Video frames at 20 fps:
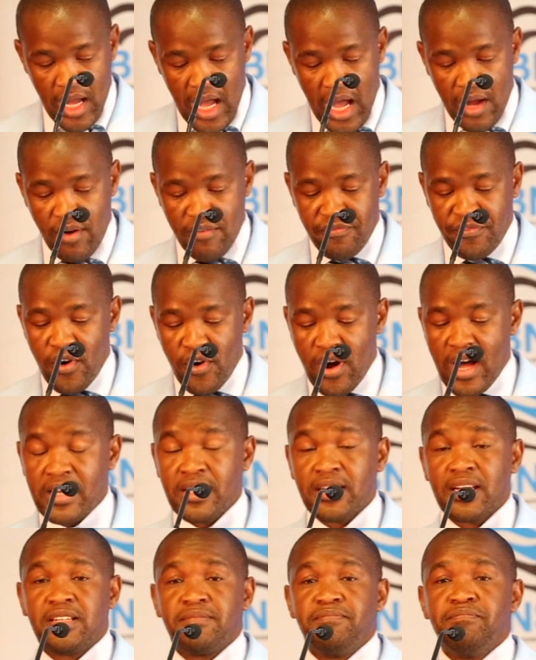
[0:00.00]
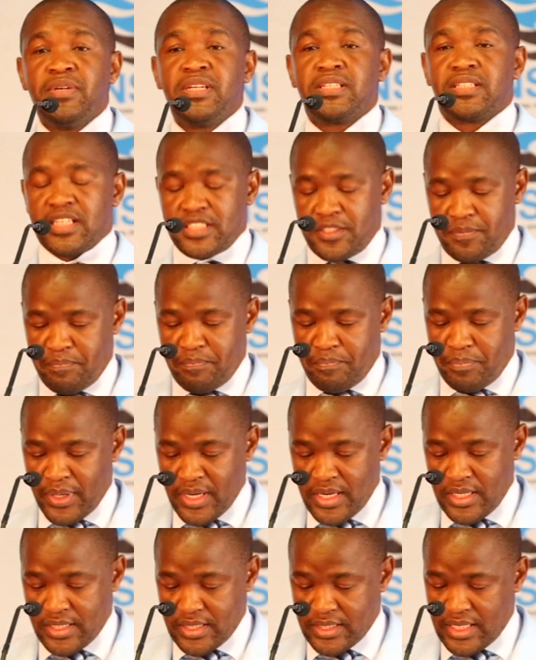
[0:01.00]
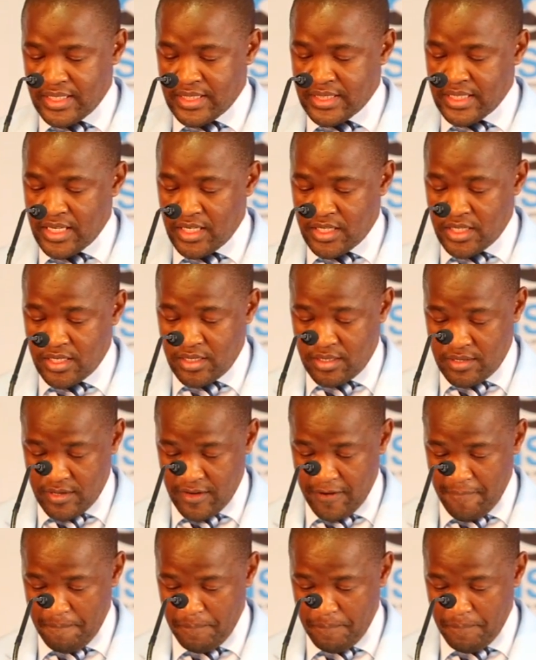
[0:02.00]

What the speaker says: Our 400-meter sprint sensation,